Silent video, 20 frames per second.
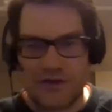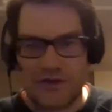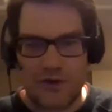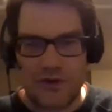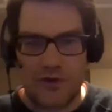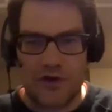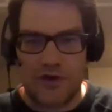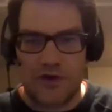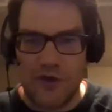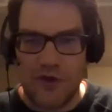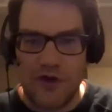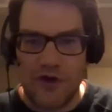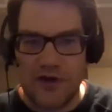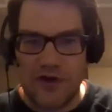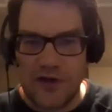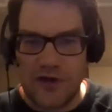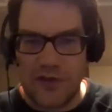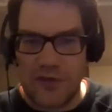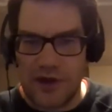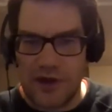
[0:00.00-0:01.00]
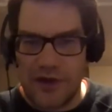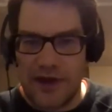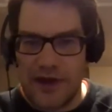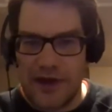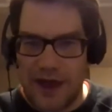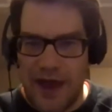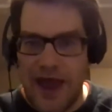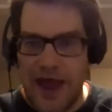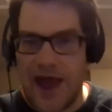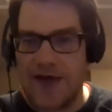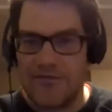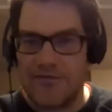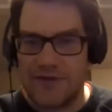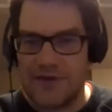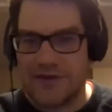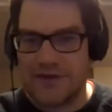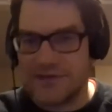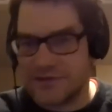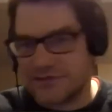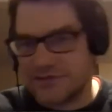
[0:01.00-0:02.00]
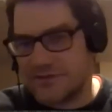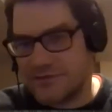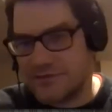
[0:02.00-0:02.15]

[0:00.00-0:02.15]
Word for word: this whole community, but like, I have this,